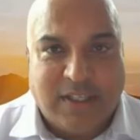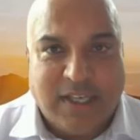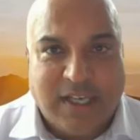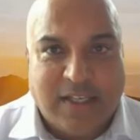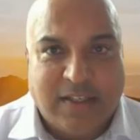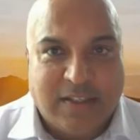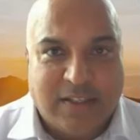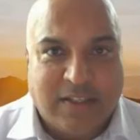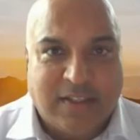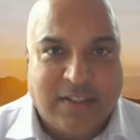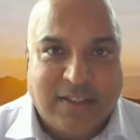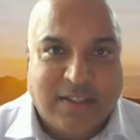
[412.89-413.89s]
And,
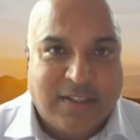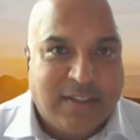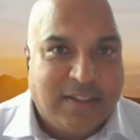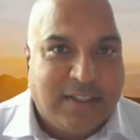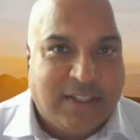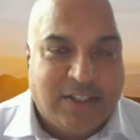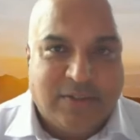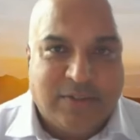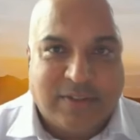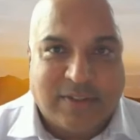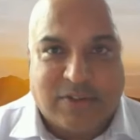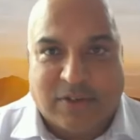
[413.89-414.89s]
you
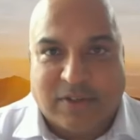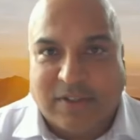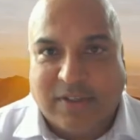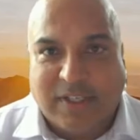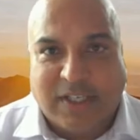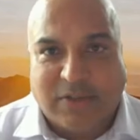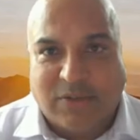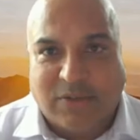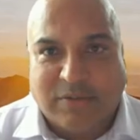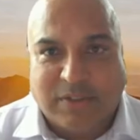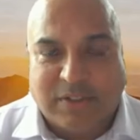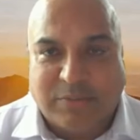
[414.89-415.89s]
know, Kirkland Lake Gold